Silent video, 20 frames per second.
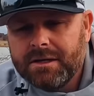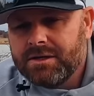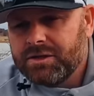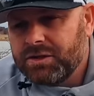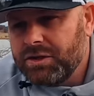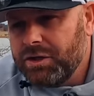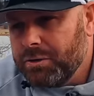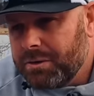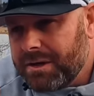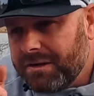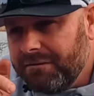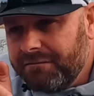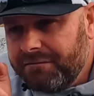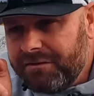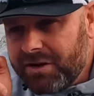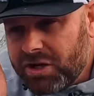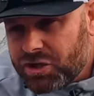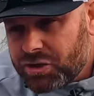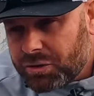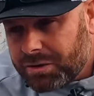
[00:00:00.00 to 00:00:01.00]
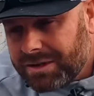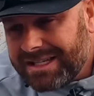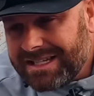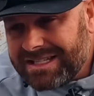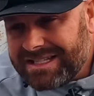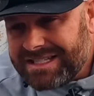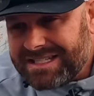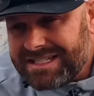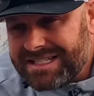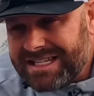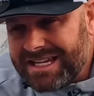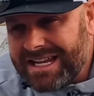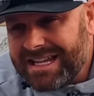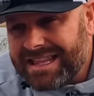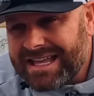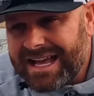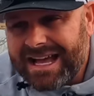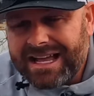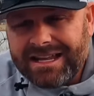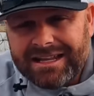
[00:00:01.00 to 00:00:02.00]
so you can visually see
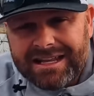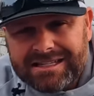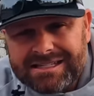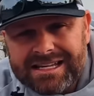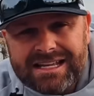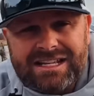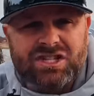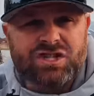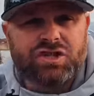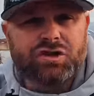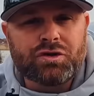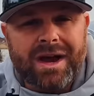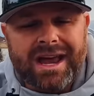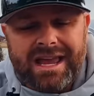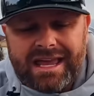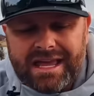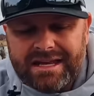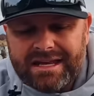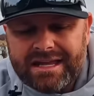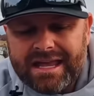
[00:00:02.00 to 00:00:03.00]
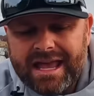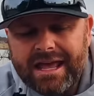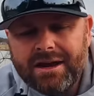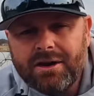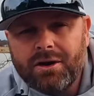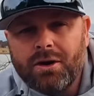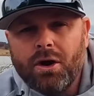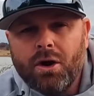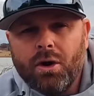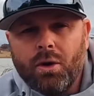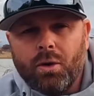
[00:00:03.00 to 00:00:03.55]
that it's like a strike indicator.